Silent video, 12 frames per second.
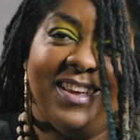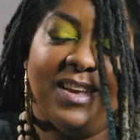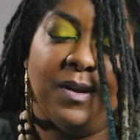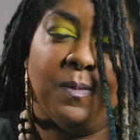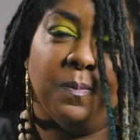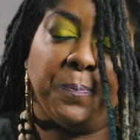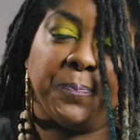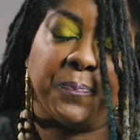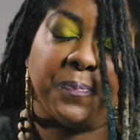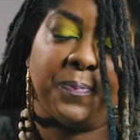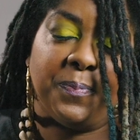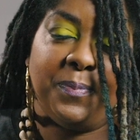So what's your
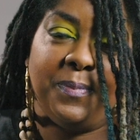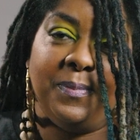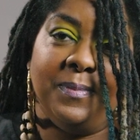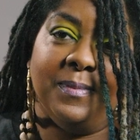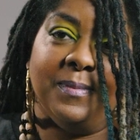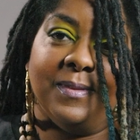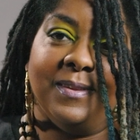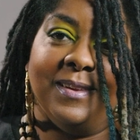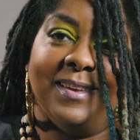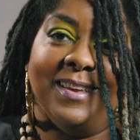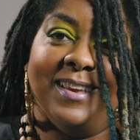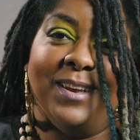ashiest
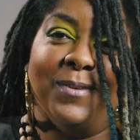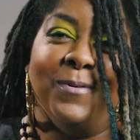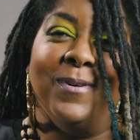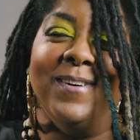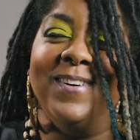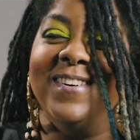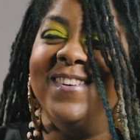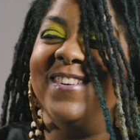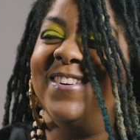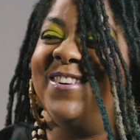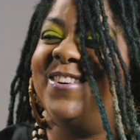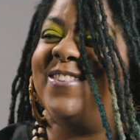memory?
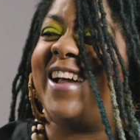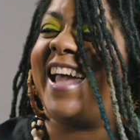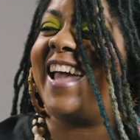Woo!